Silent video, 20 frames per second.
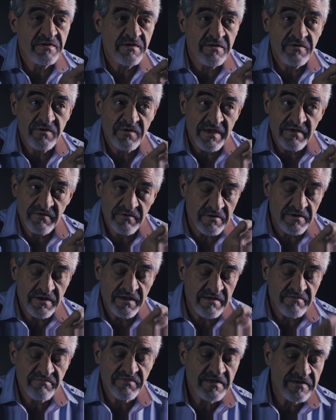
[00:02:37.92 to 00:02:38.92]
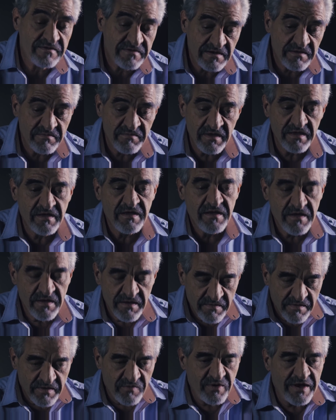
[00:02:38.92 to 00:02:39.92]
you know, you have got to have that slip.
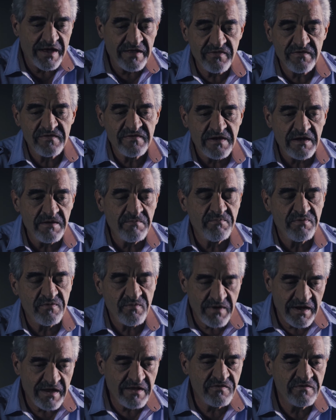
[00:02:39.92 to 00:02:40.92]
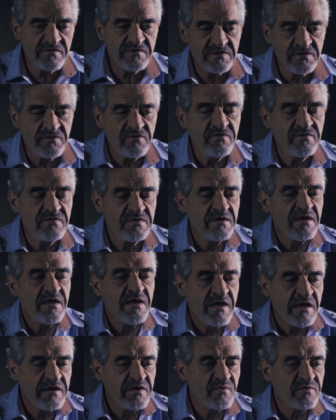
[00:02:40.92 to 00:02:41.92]
We had the slip and we had the shoes,
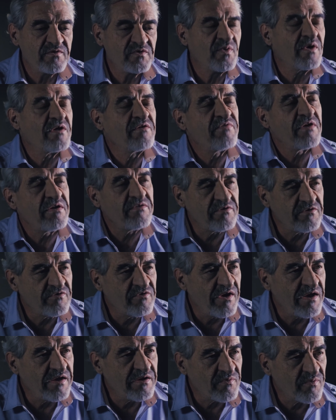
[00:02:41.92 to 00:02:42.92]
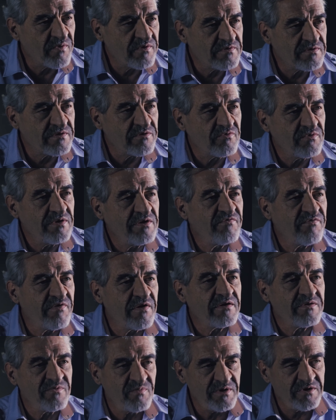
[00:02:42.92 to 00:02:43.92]
and it was 1200 rand was the
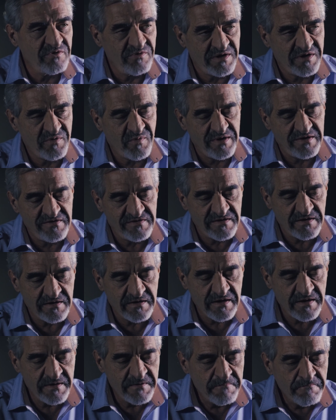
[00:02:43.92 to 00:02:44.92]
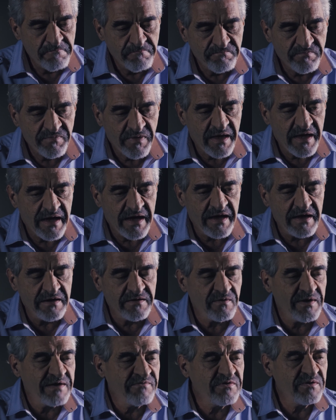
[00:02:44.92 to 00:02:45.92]
refund we requested.
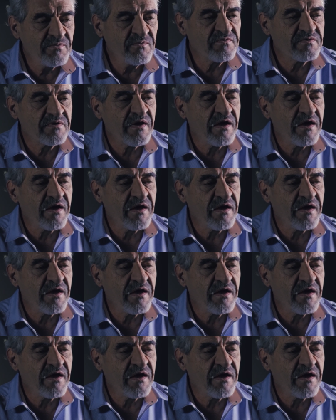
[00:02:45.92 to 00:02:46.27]
And everything was